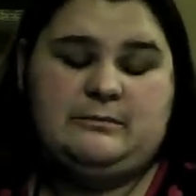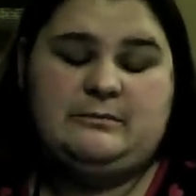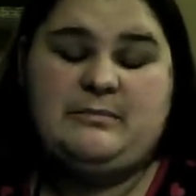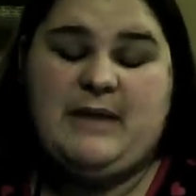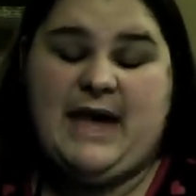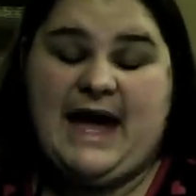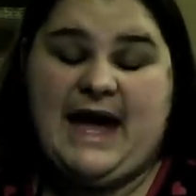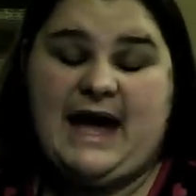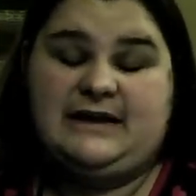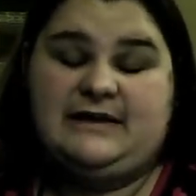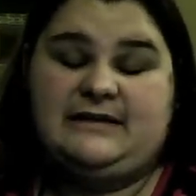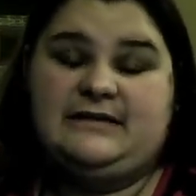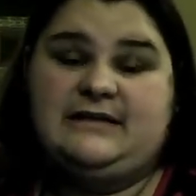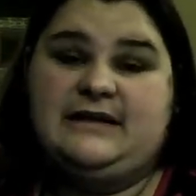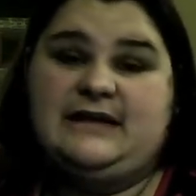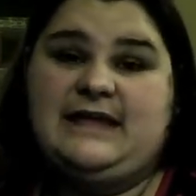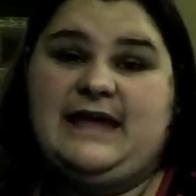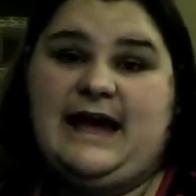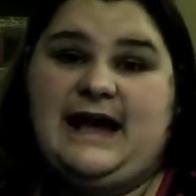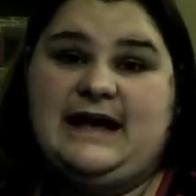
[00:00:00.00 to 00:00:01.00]
bad. The
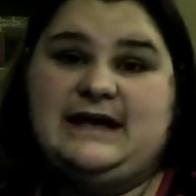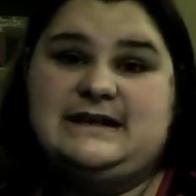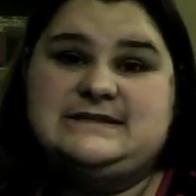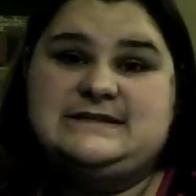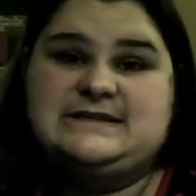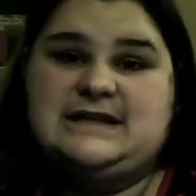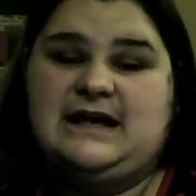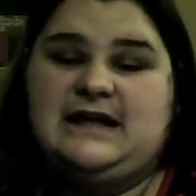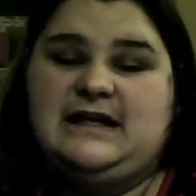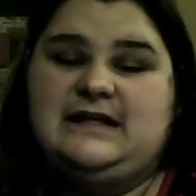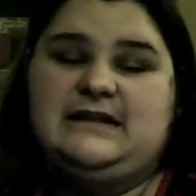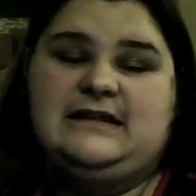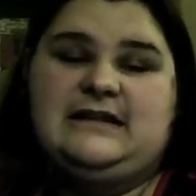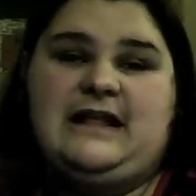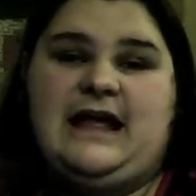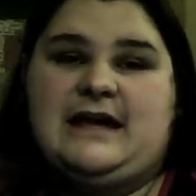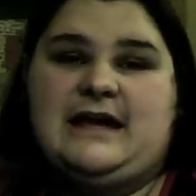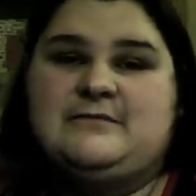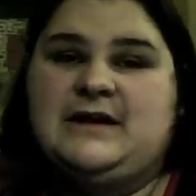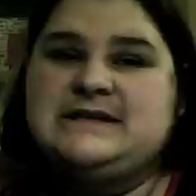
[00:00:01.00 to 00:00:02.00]
gas,
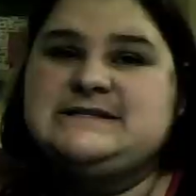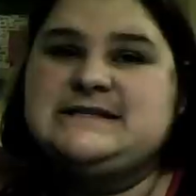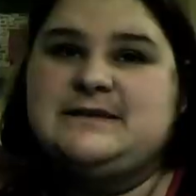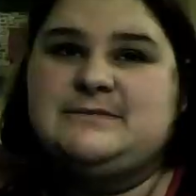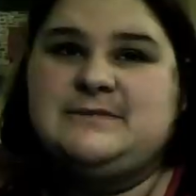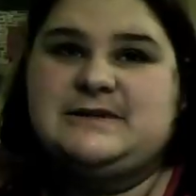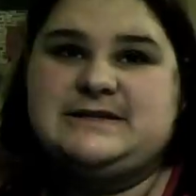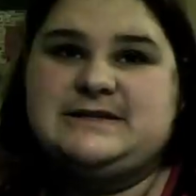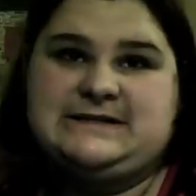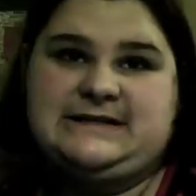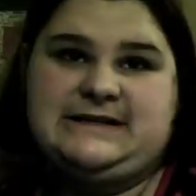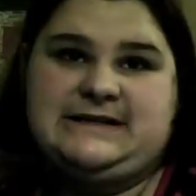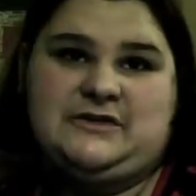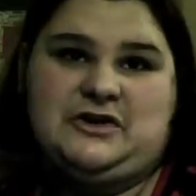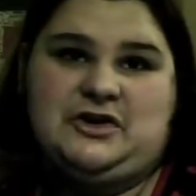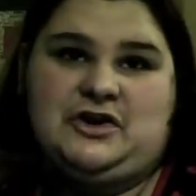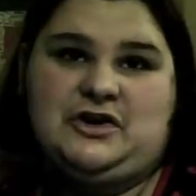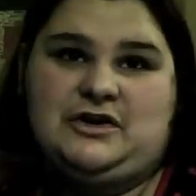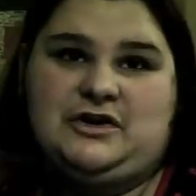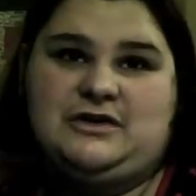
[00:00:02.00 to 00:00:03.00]
like my stomach didn't
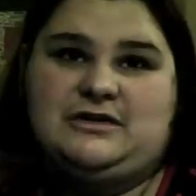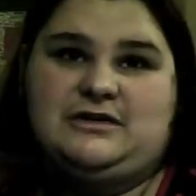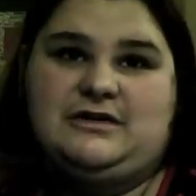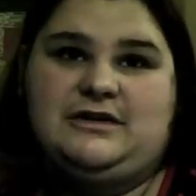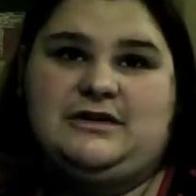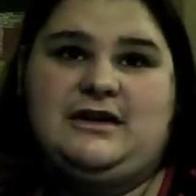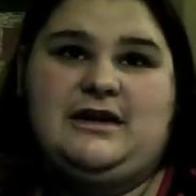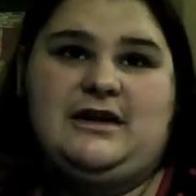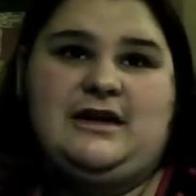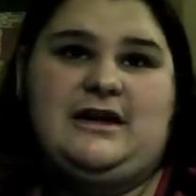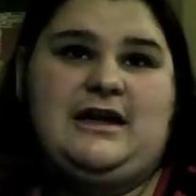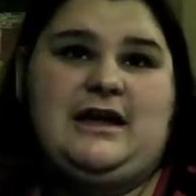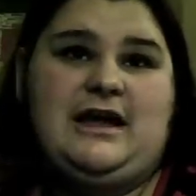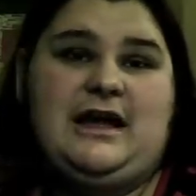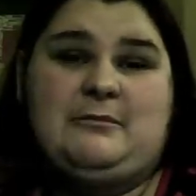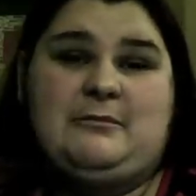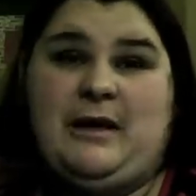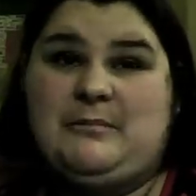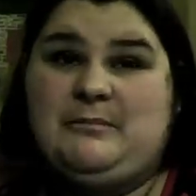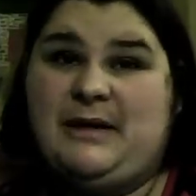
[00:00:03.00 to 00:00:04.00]
even hurt,
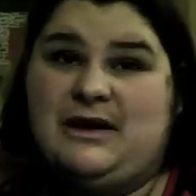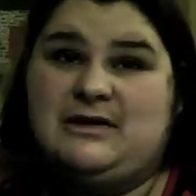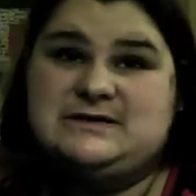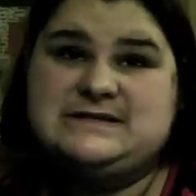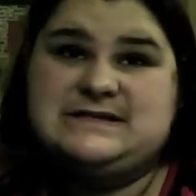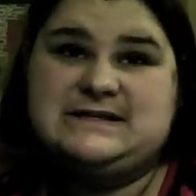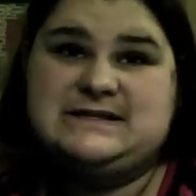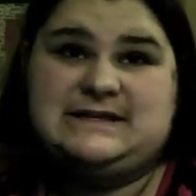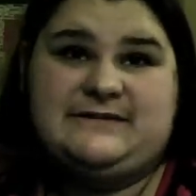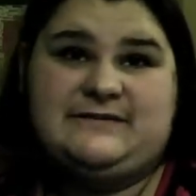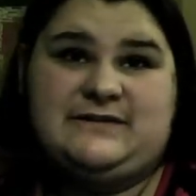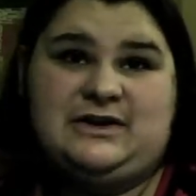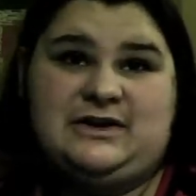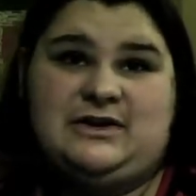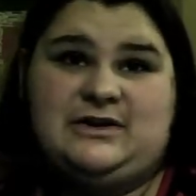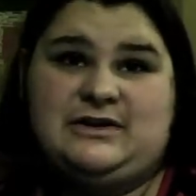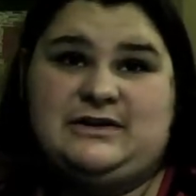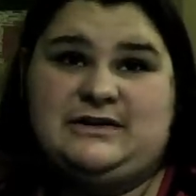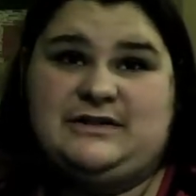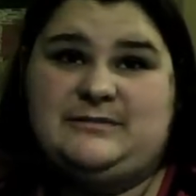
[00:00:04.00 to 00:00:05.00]
and my bowels didn't even
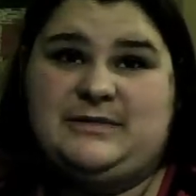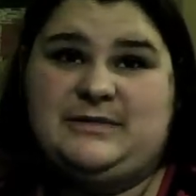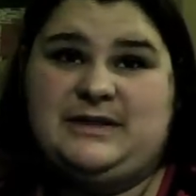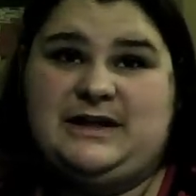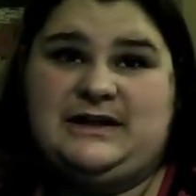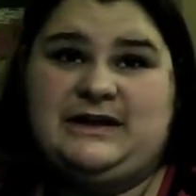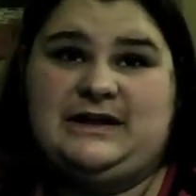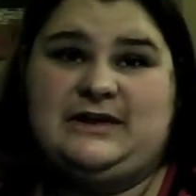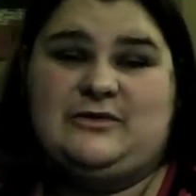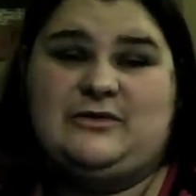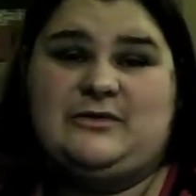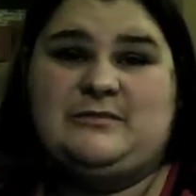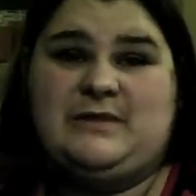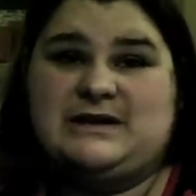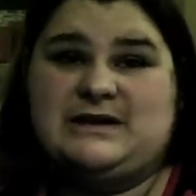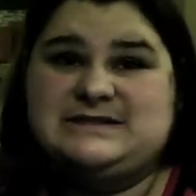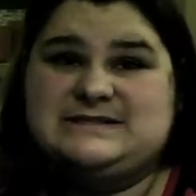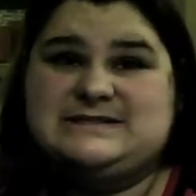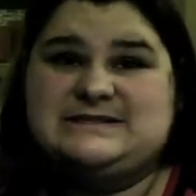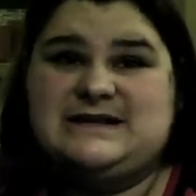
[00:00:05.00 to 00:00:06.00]
hurt at the beginning, or
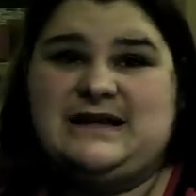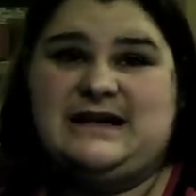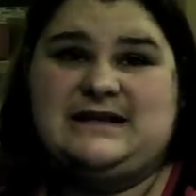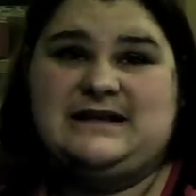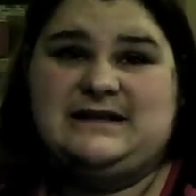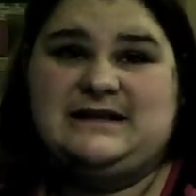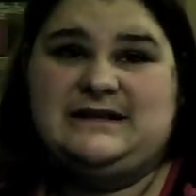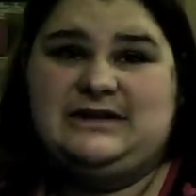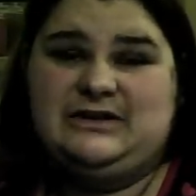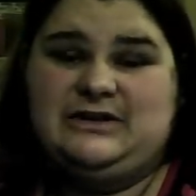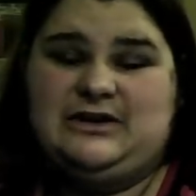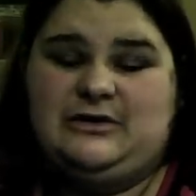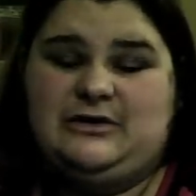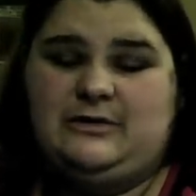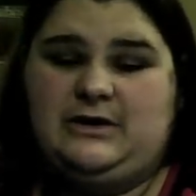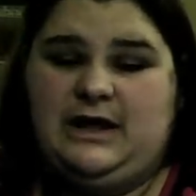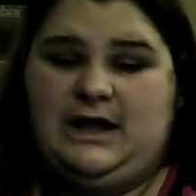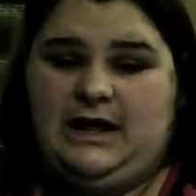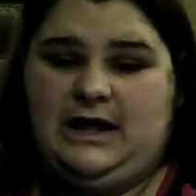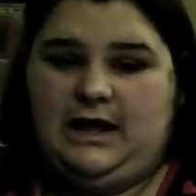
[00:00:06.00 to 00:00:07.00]
my,
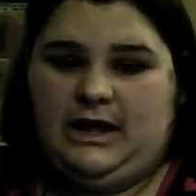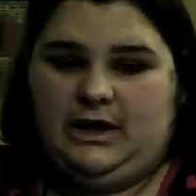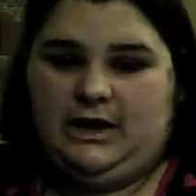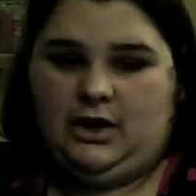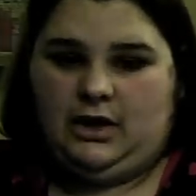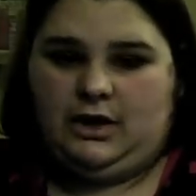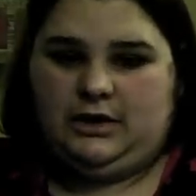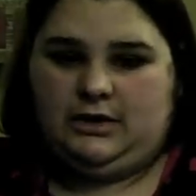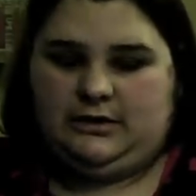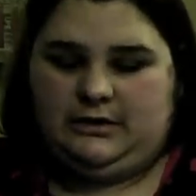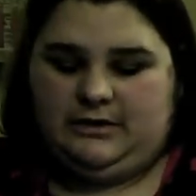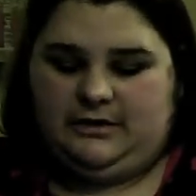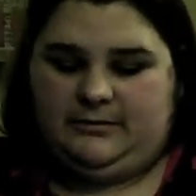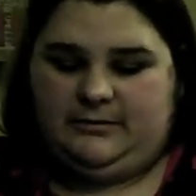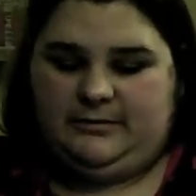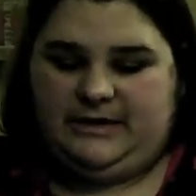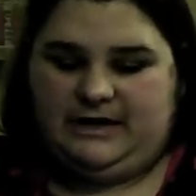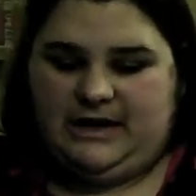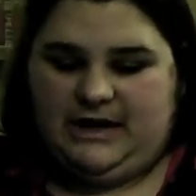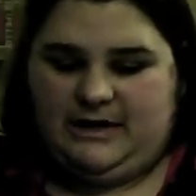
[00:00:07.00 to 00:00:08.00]
it hurt a little
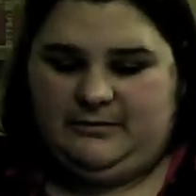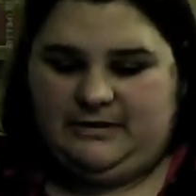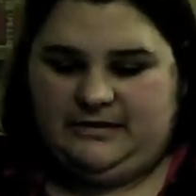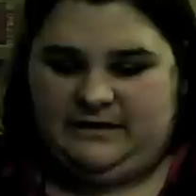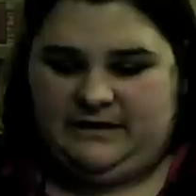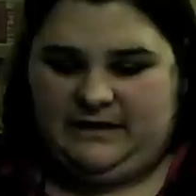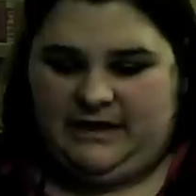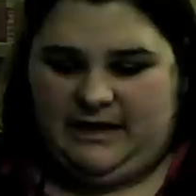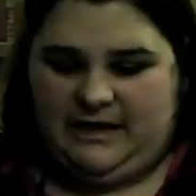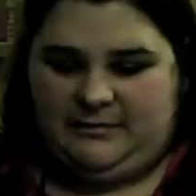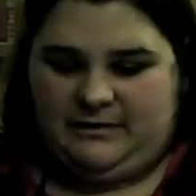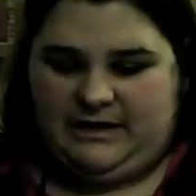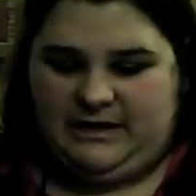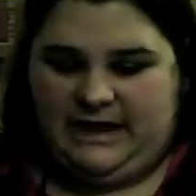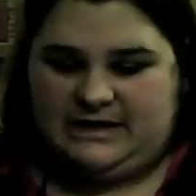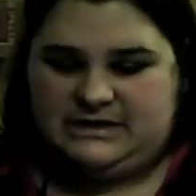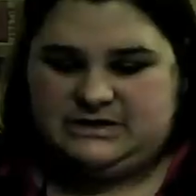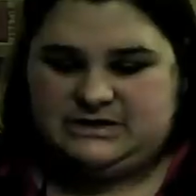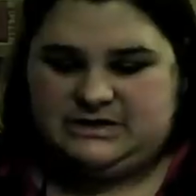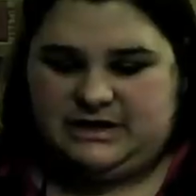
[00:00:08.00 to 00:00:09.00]
bit up in the
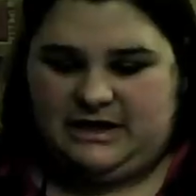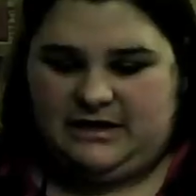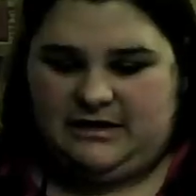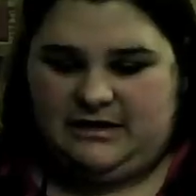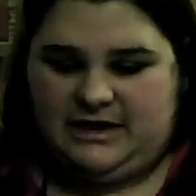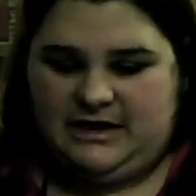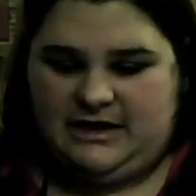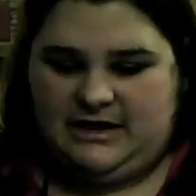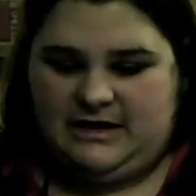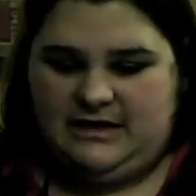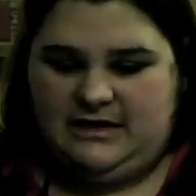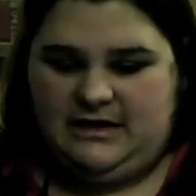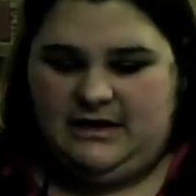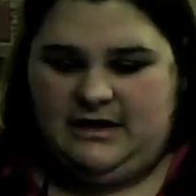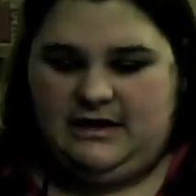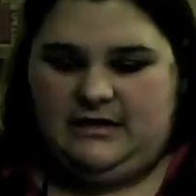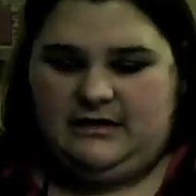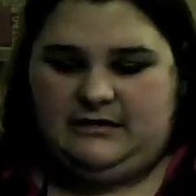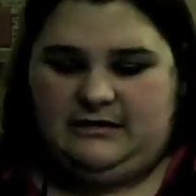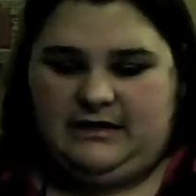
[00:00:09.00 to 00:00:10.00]
epigastric area,
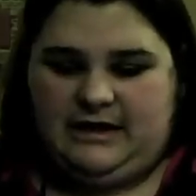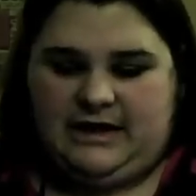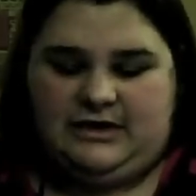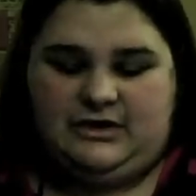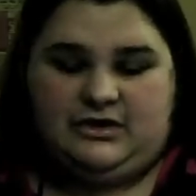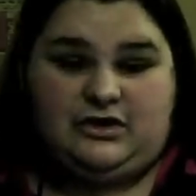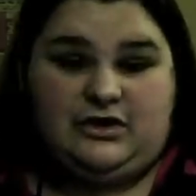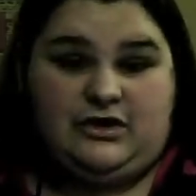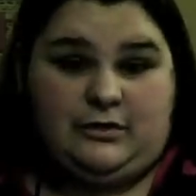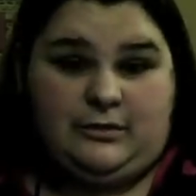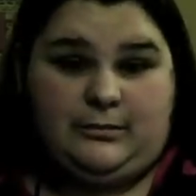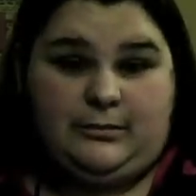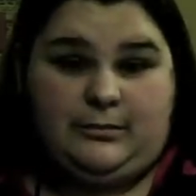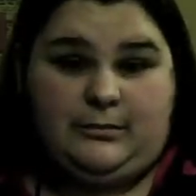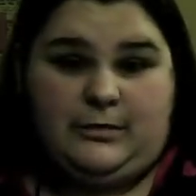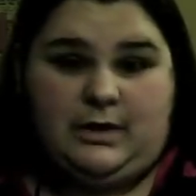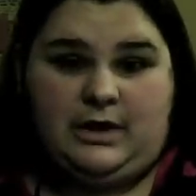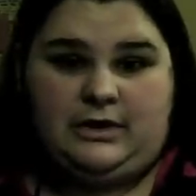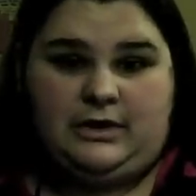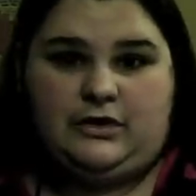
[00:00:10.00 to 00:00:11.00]
like
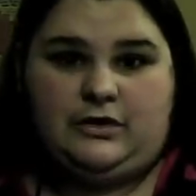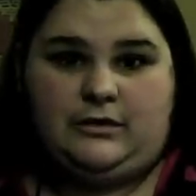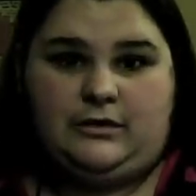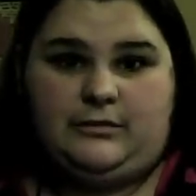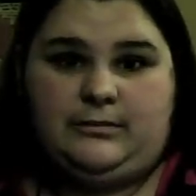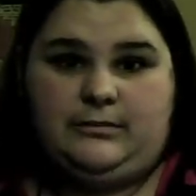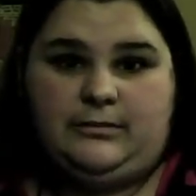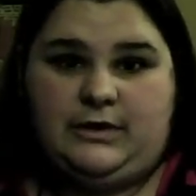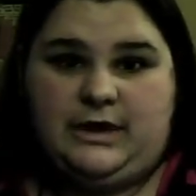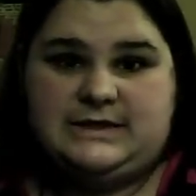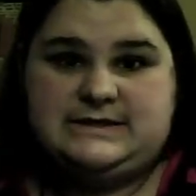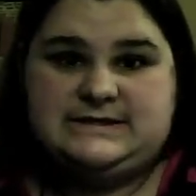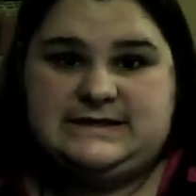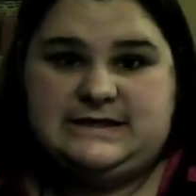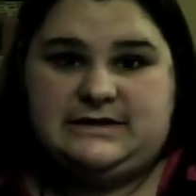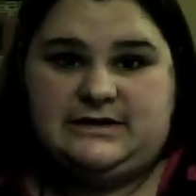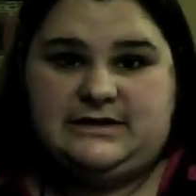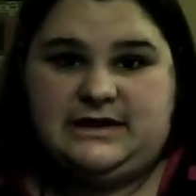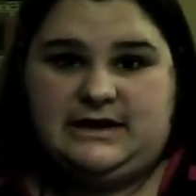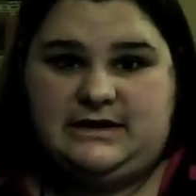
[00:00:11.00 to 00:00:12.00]
under your breast
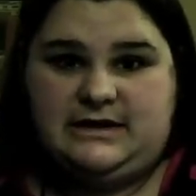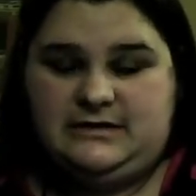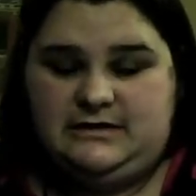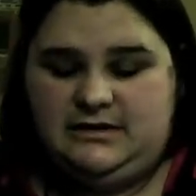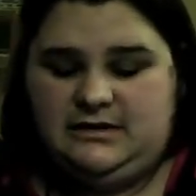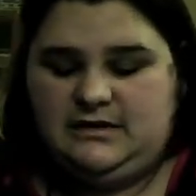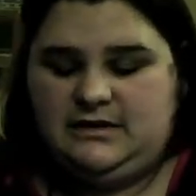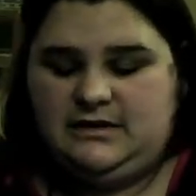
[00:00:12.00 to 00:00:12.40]
area,